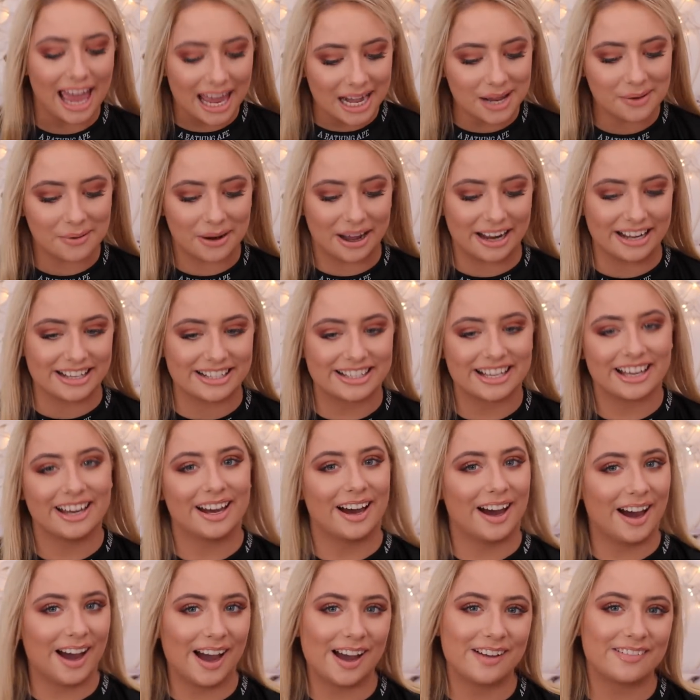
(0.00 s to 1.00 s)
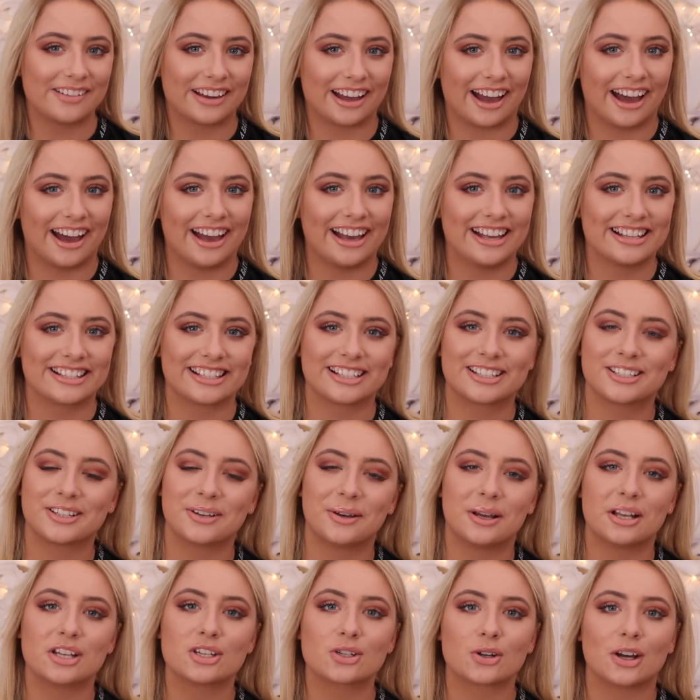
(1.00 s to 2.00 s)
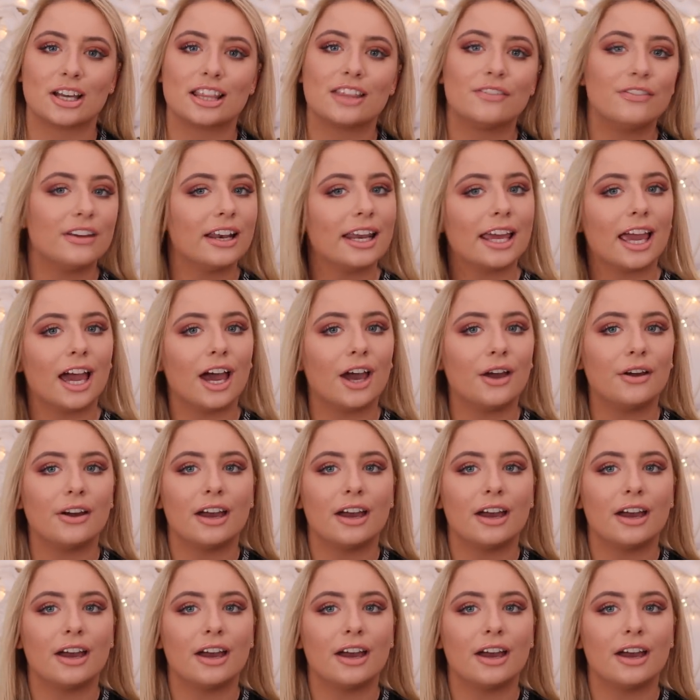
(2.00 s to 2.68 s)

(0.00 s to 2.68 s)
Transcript: Anyways, I hope you guys do enjoy the video,